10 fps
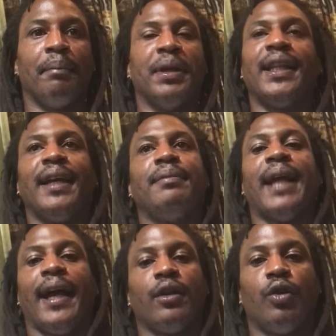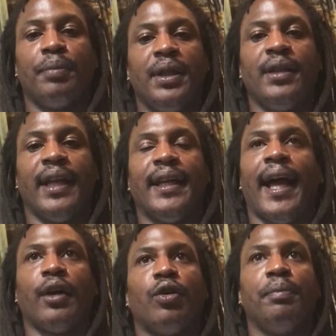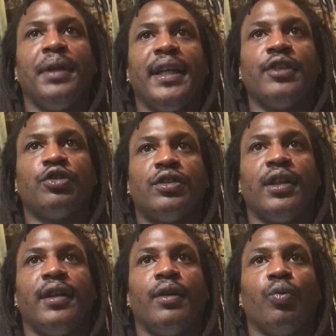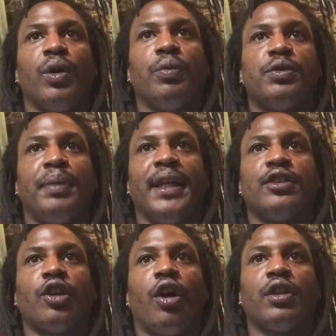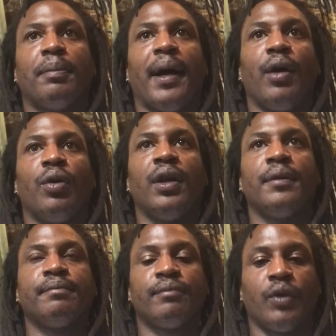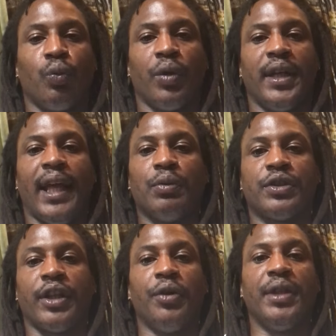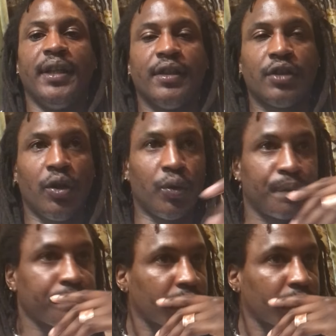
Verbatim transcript: But they not gonna be they not gonna be interested in what was being talked about when they was 30 years old.